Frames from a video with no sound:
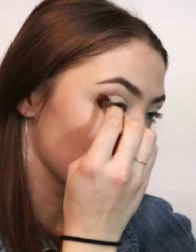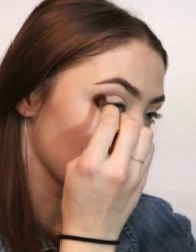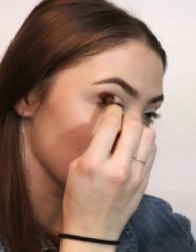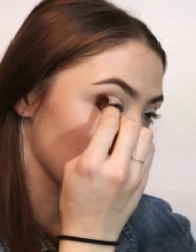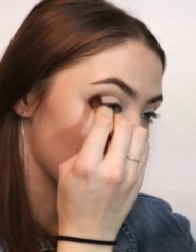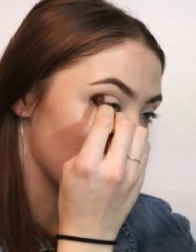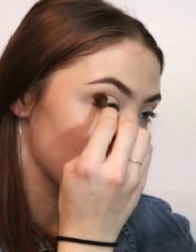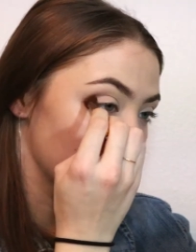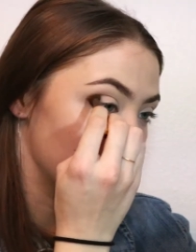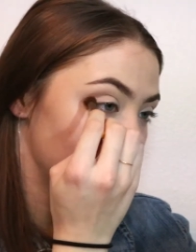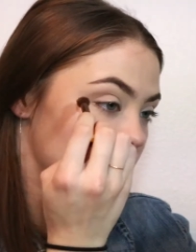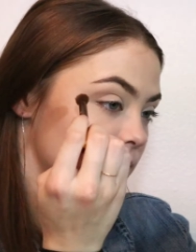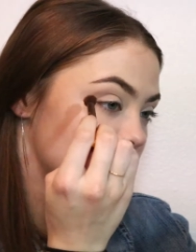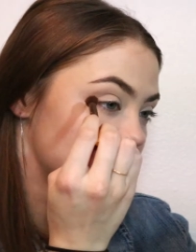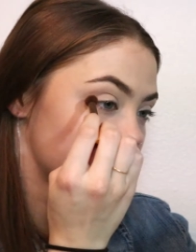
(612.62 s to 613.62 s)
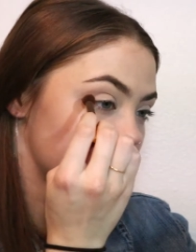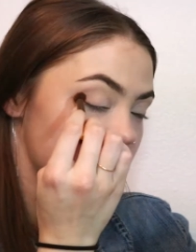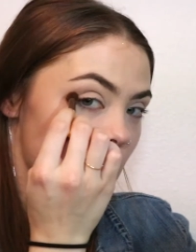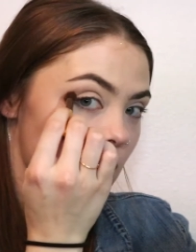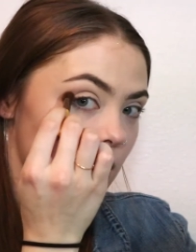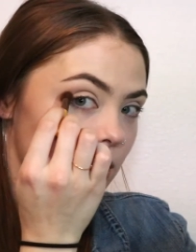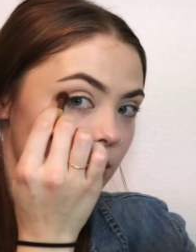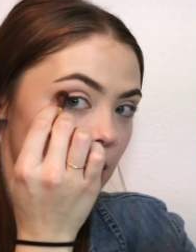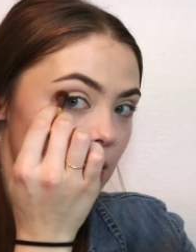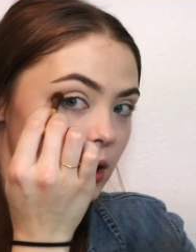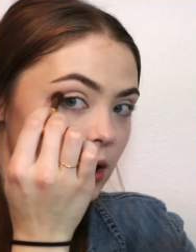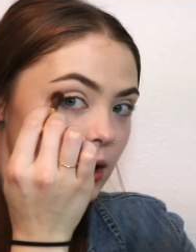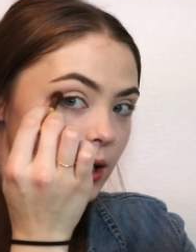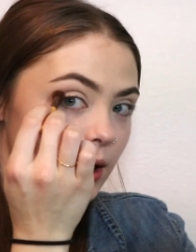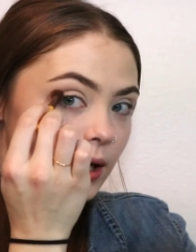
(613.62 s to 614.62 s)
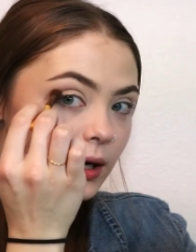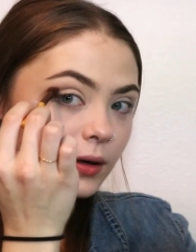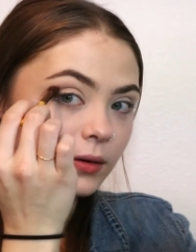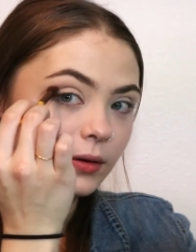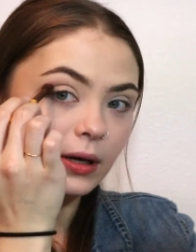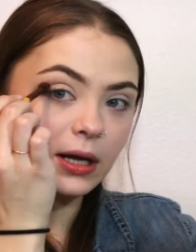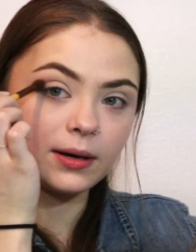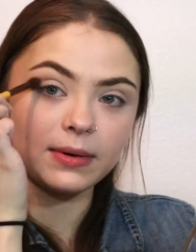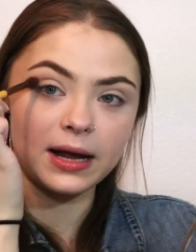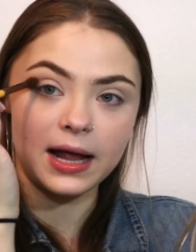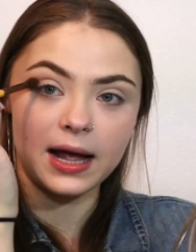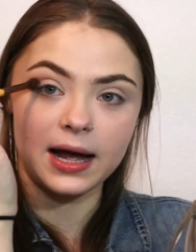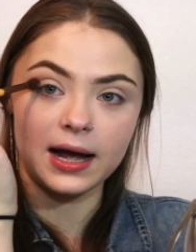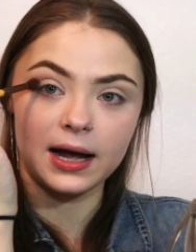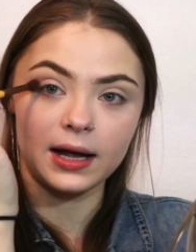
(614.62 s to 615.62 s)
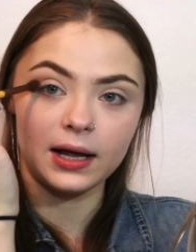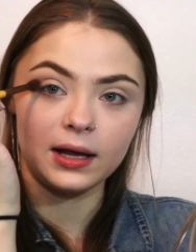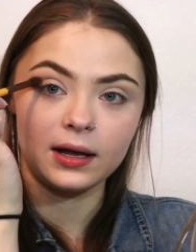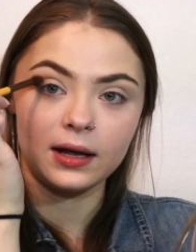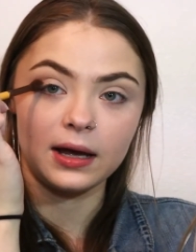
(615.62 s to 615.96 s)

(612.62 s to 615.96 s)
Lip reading: I'm gonna kind of start right here in my eye